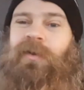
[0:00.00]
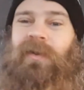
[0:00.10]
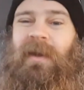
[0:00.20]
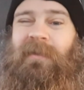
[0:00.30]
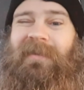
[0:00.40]
could
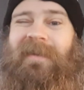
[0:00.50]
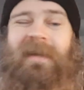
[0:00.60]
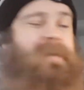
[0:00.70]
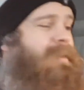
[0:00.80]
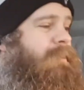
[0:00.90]
get out and
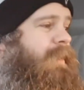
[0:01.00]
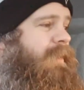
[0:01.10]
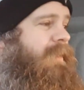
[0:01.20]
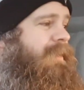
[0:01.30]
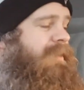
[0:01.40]
scrape it, but
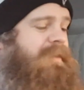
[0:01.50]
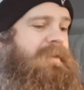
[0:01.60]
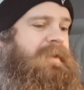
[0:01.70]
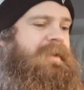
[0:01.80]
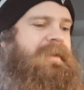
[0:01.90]

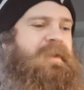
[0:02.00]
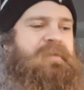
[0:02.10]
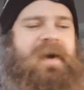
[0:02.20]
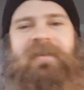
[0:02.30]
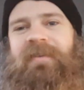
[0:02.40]
the
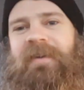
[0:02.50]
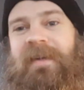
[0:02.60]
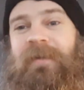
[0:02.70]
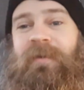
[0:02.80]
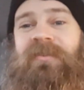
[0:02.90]
van's got a
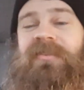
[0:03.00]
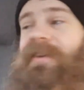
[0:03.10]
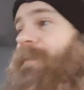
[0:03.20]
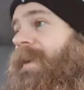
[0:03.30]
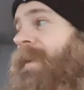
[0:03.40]
heated
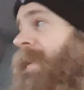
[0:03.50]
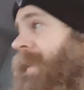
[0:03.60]
windscreen, man.